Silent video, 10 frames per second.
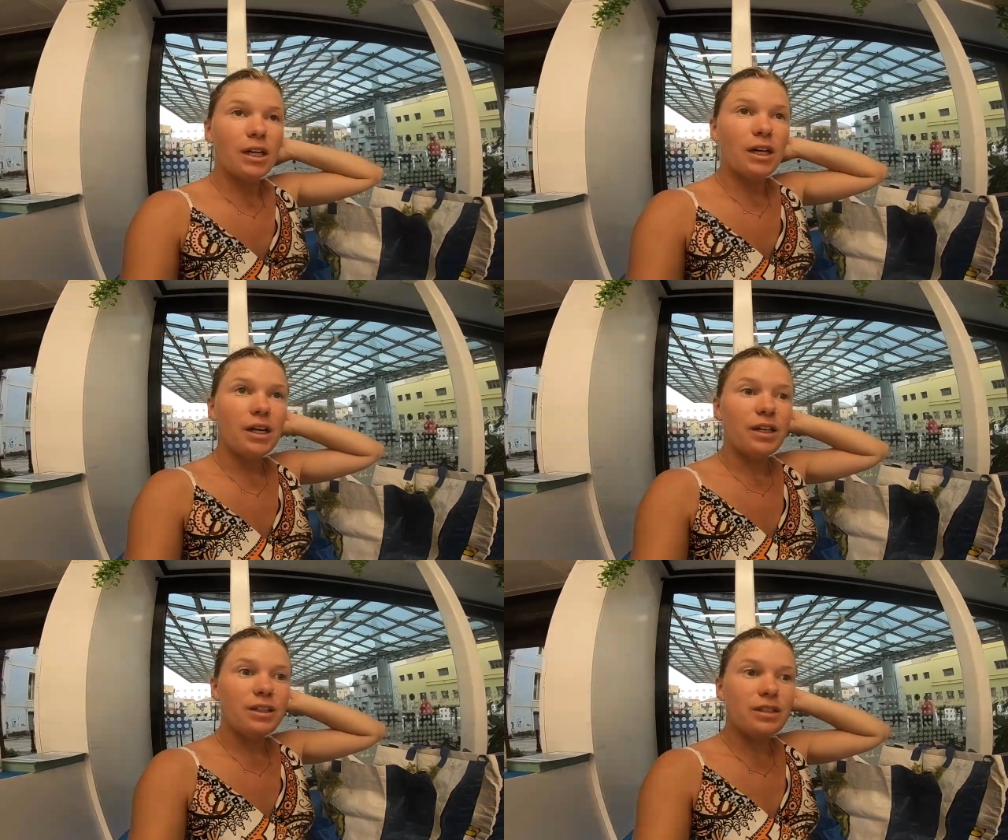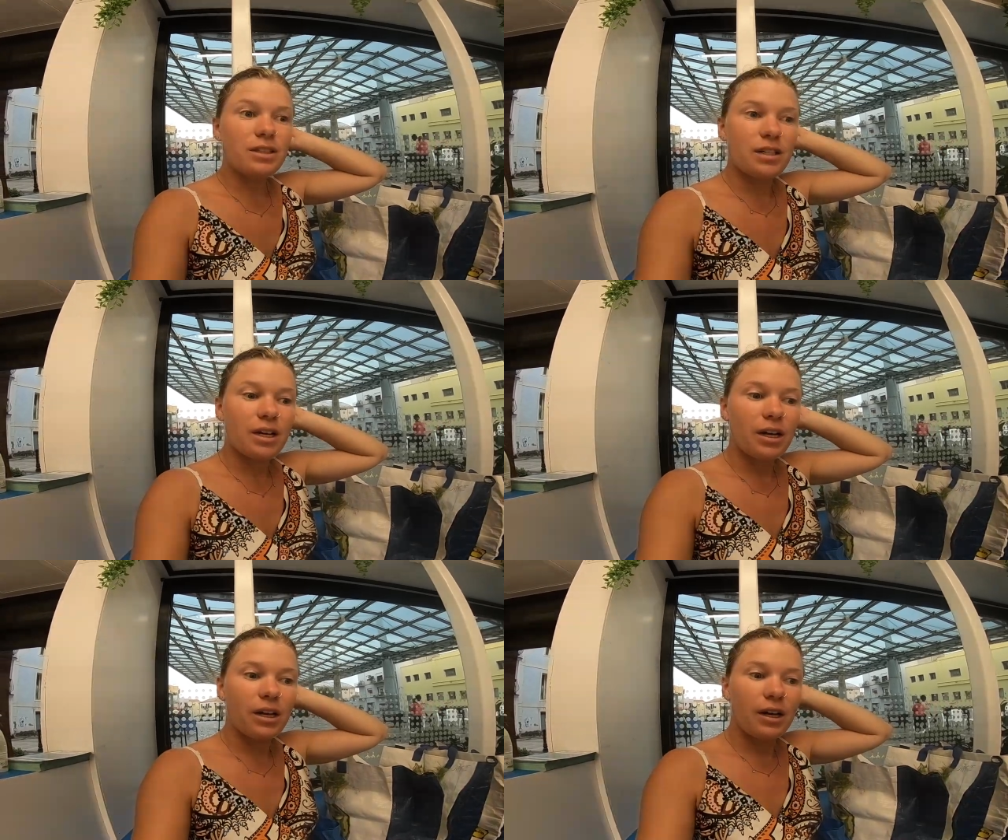And
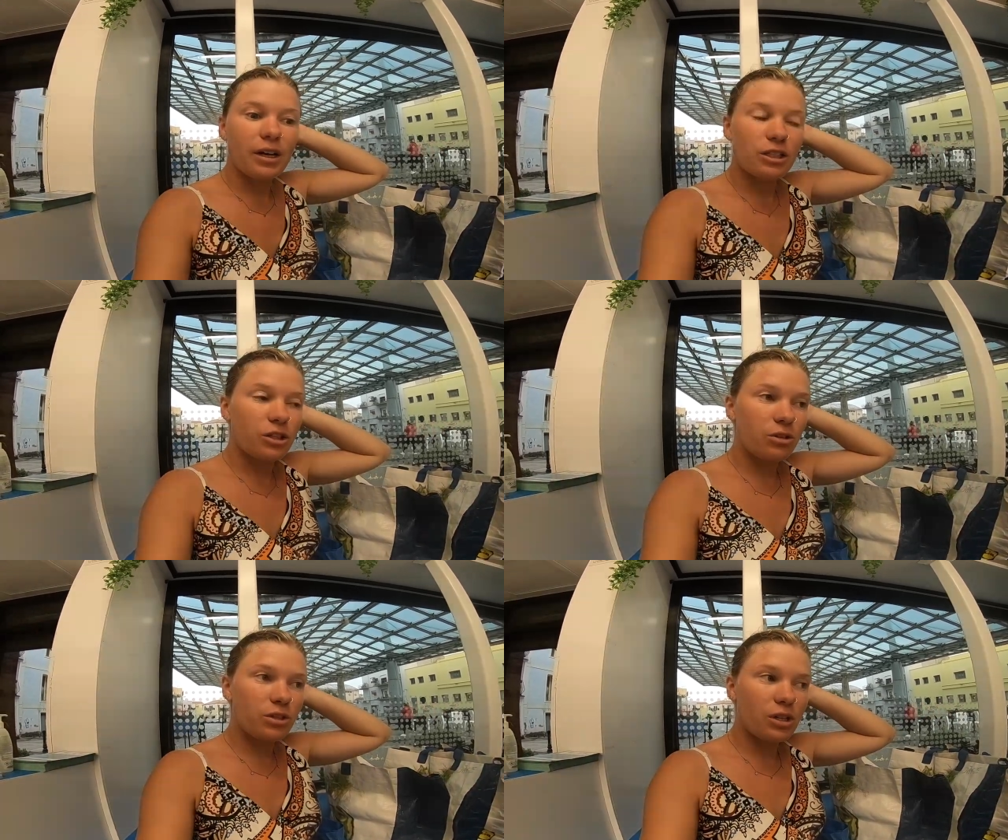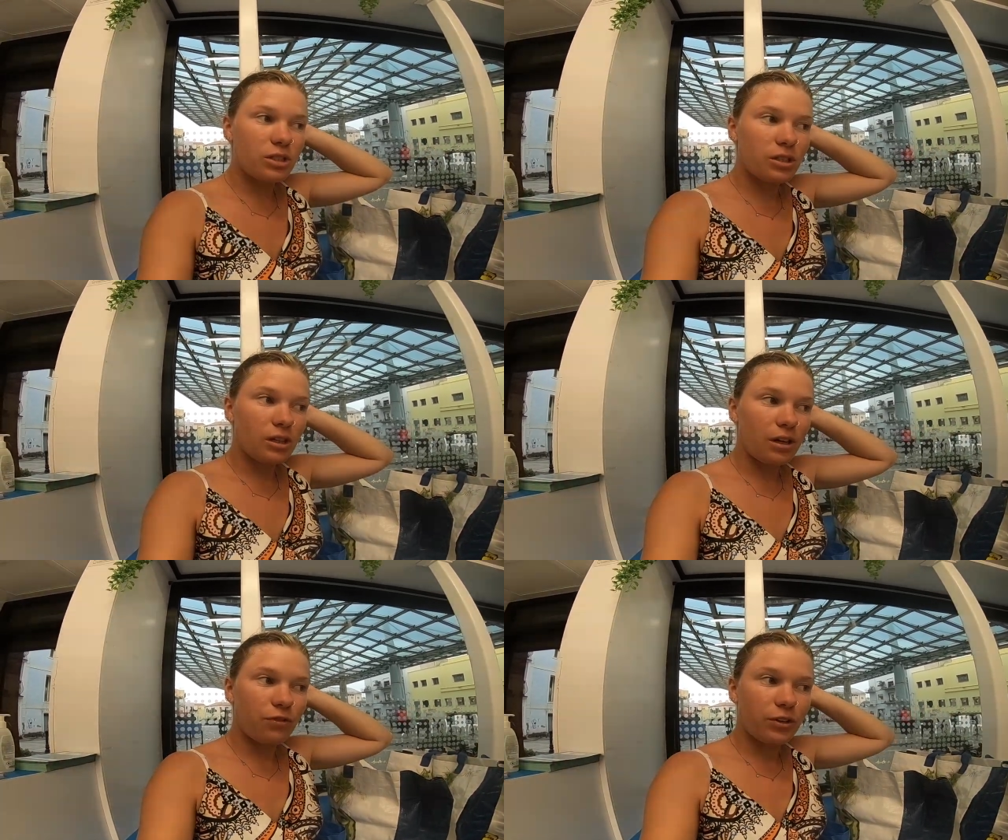uh, as soon as
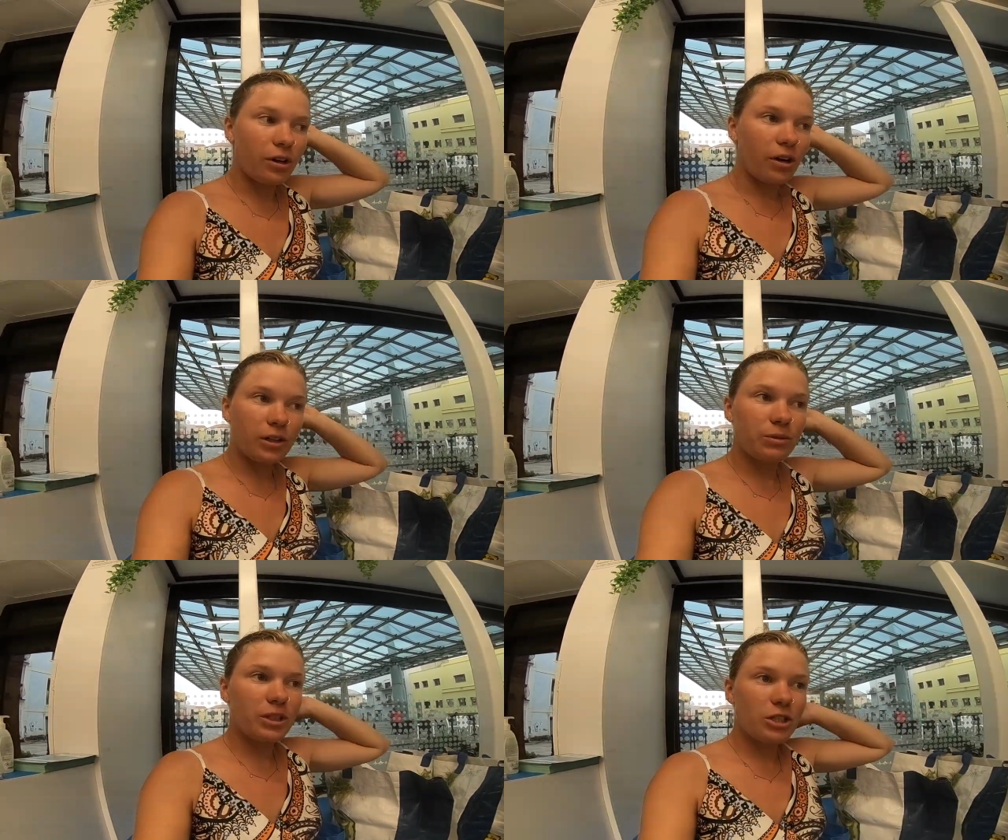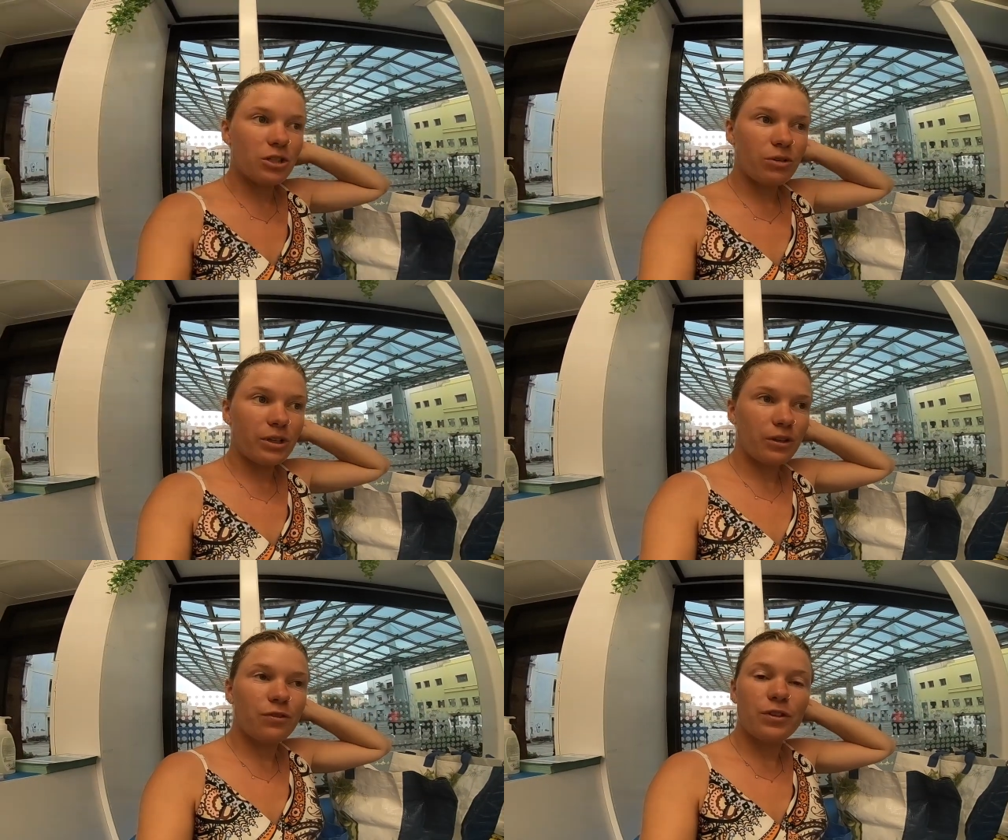Austin left for the hardware store,
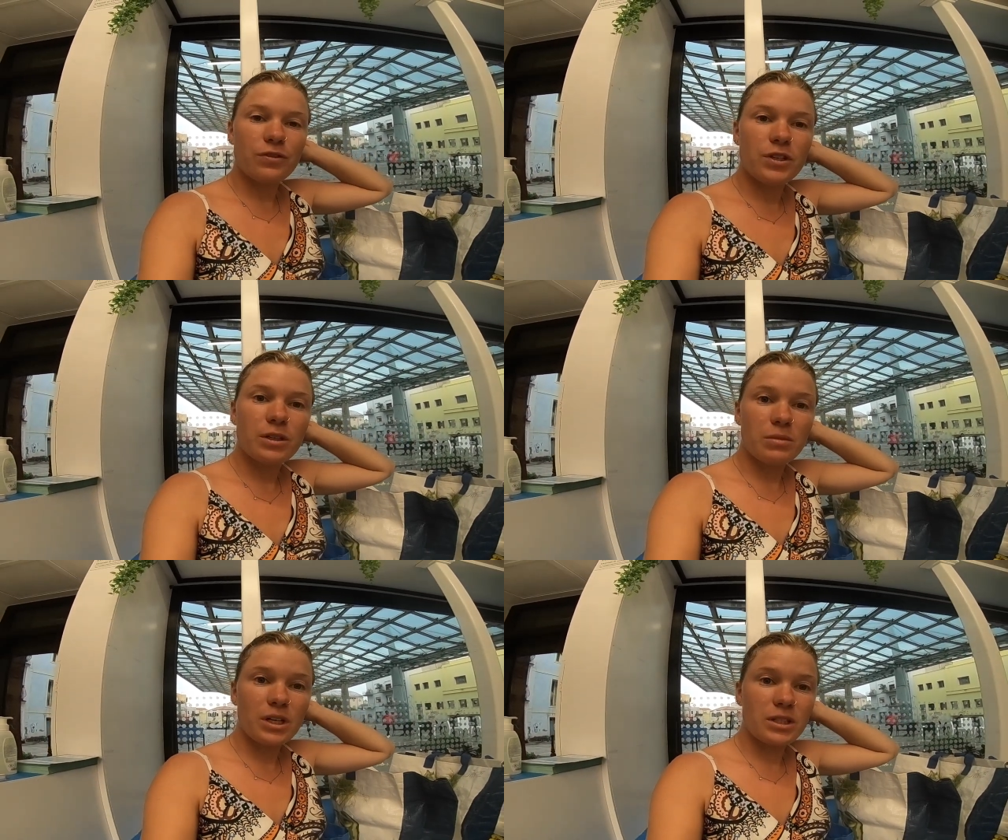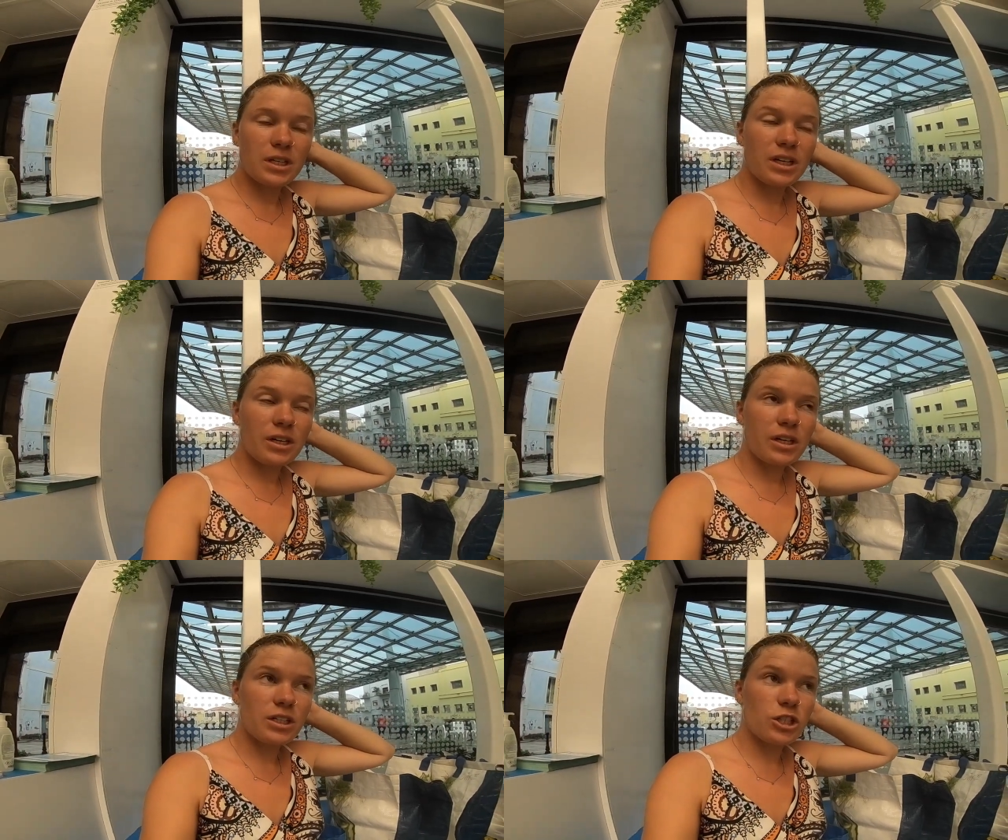like 15 minutes later,
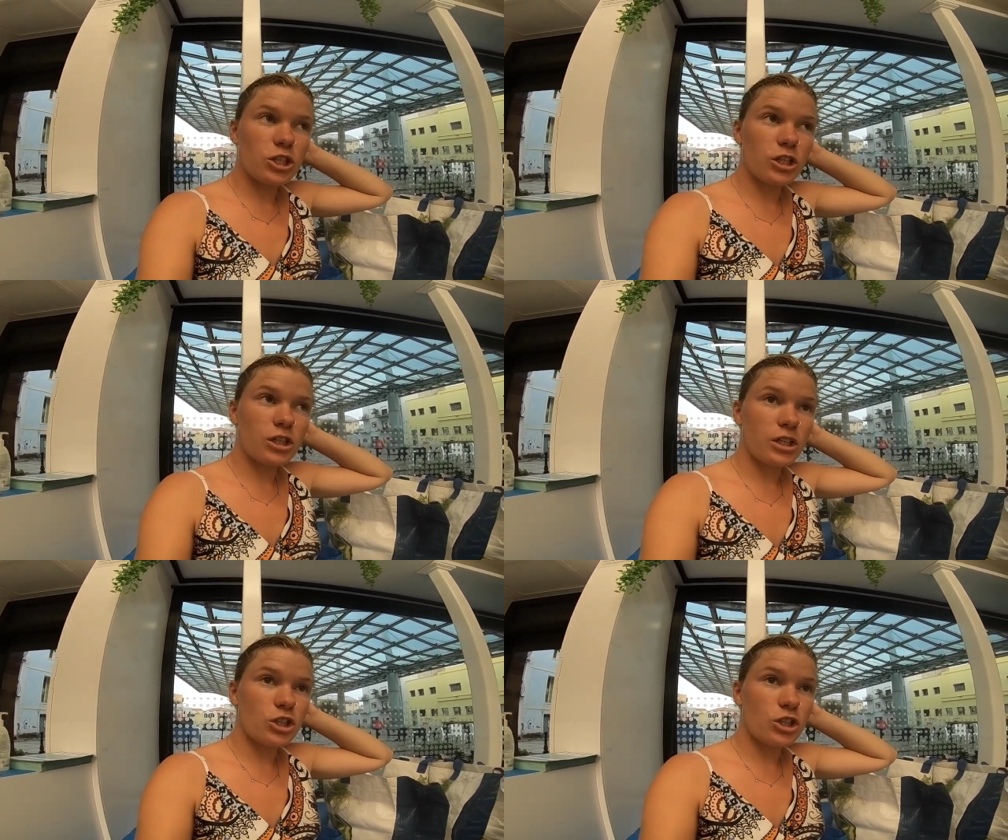it started like